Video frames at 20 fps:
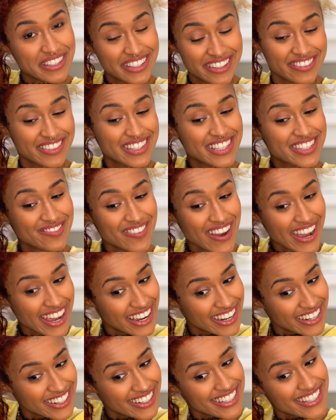believe this. My
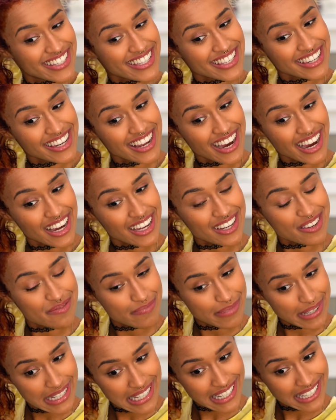hair has
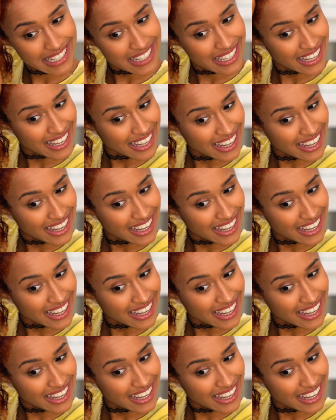not been